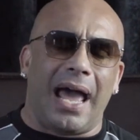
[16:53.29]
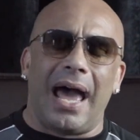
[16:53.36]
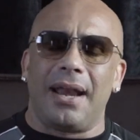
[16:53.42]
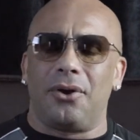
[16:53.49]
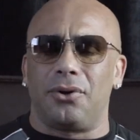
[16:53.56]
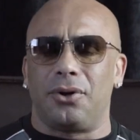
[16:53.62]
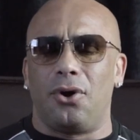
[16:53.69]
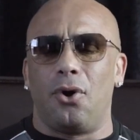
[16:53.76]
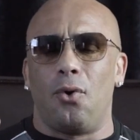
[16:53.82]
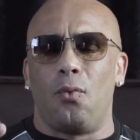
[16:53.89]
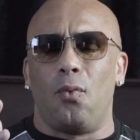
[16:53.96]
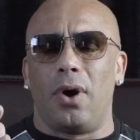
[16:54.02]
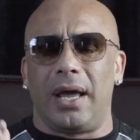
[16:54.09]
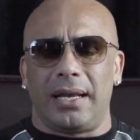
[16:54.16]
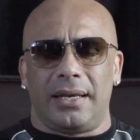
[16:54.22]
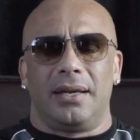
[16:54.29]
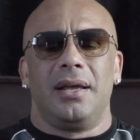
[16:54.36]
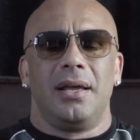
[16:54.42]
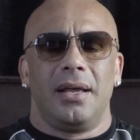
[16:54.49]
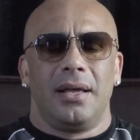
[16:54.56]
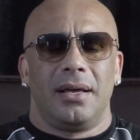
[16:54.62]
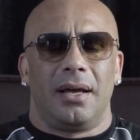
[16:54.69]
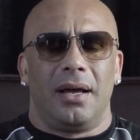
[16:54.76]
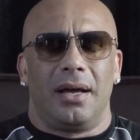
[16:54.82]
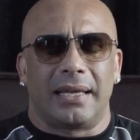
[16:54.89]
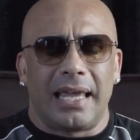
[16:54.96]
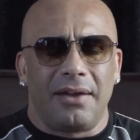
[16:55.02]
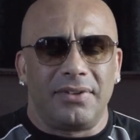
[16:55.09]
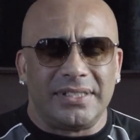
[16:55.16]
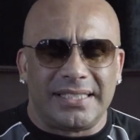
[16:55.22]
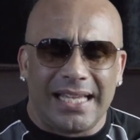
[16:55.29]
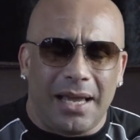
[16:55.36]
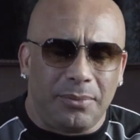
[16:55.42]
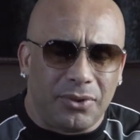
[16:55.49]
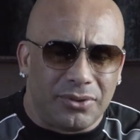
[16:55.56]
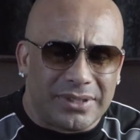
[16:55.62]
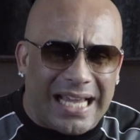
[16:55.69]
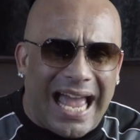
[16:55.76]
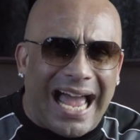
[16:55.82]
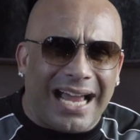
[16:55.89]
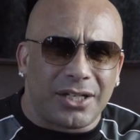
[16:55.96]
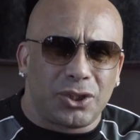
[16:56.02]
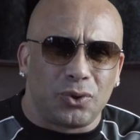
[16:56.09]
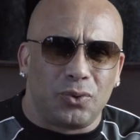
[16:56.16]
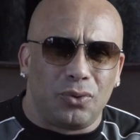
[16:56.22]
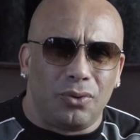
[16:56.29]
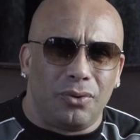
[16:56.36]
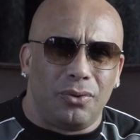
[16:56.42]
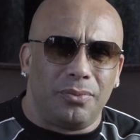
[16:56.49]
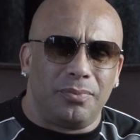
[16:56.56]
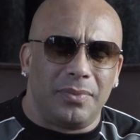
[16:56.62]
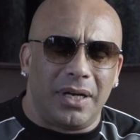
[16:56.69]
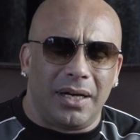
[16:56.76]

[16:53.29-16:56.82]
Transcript: I don't know what Kevin Samuels' actual